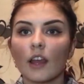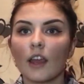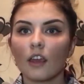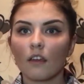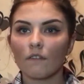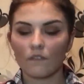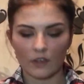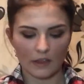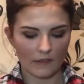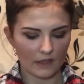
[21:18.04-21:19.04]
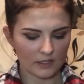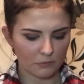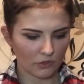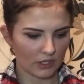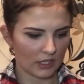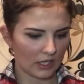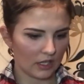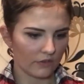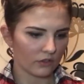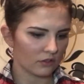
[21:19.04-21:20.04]
Okay, I feel like that's pretty
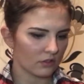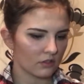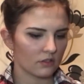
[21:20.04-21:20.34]
even.